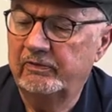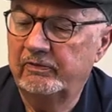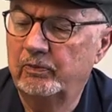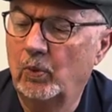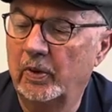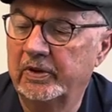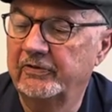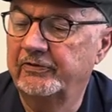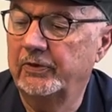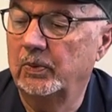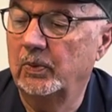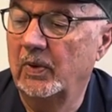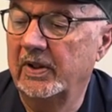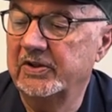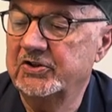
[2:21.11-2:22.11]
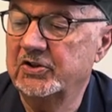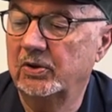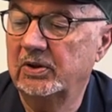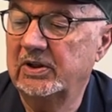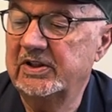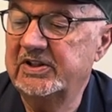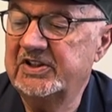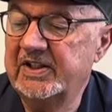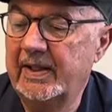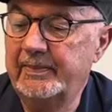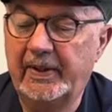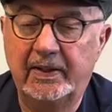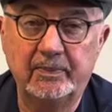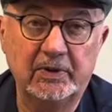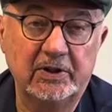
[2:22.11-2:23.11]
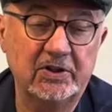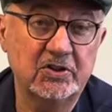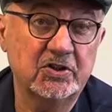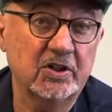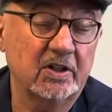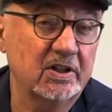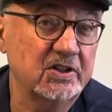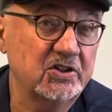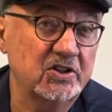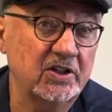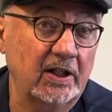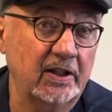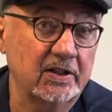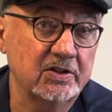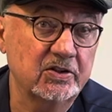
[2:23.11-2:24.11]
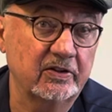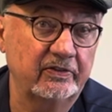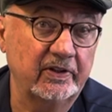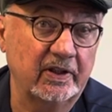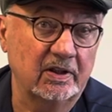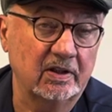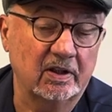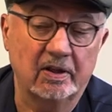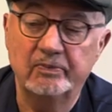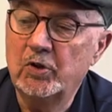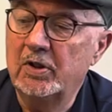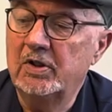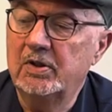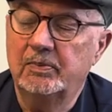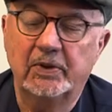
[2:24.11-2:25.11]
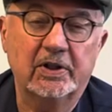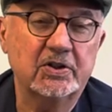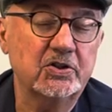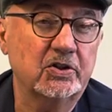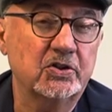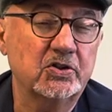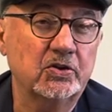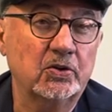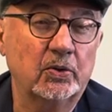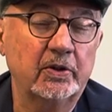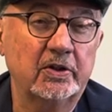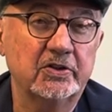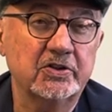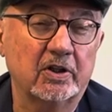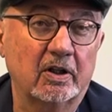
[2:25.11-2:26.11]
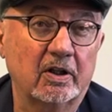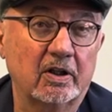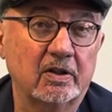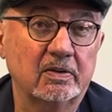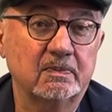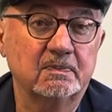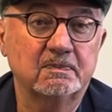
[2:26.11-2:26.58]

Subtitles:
Wonderful wine. So Le Sable means the sands of Etna, because the soils are